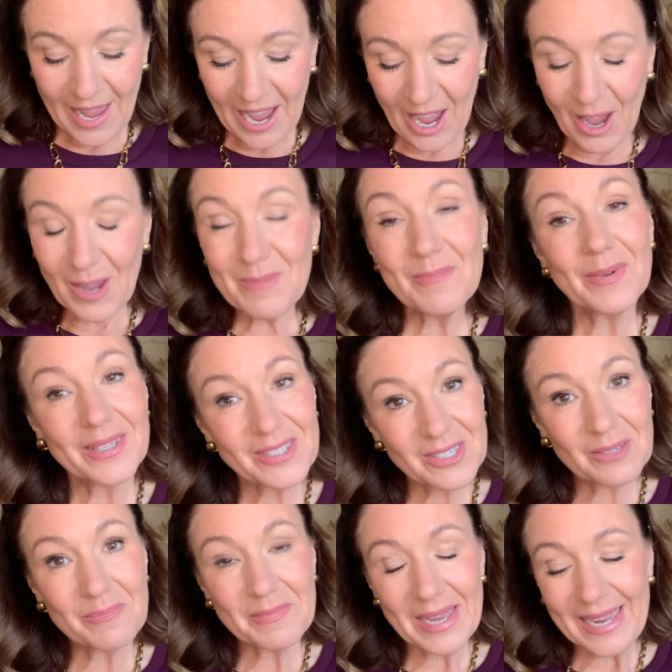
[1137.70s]
I must
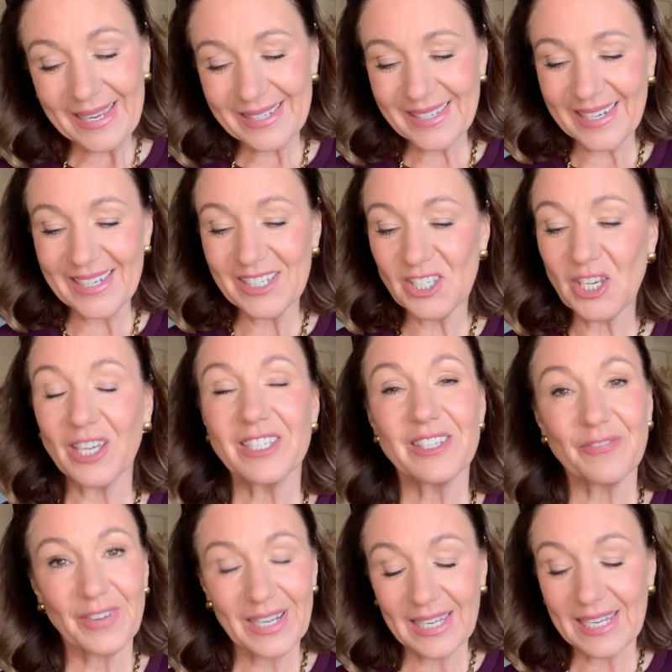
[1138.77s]
admit, it does feel a